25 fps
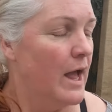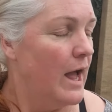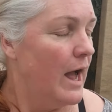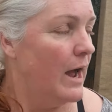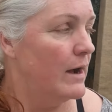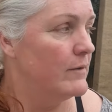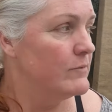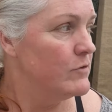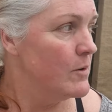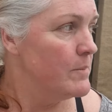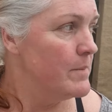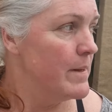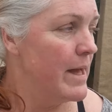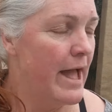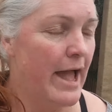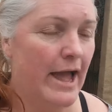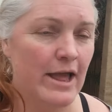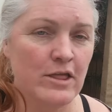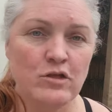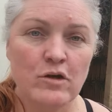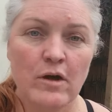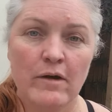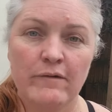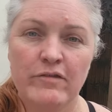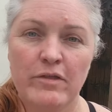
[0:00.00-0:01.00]
I've got my
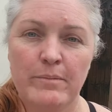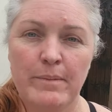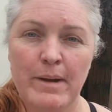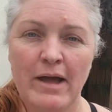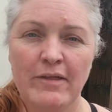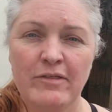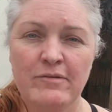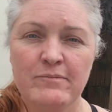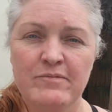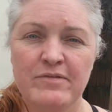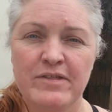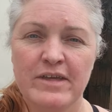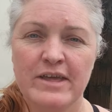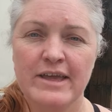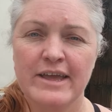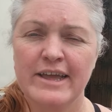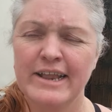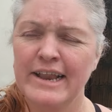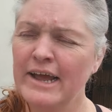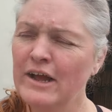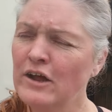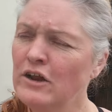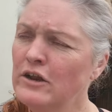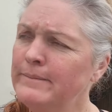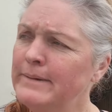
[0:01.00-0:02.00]
head over the bath and thinking,
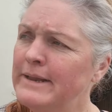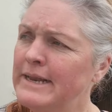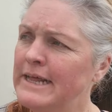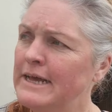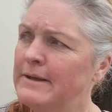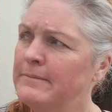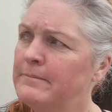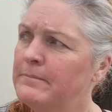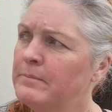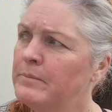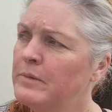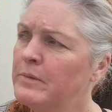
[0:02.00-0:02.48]
hang on a minute.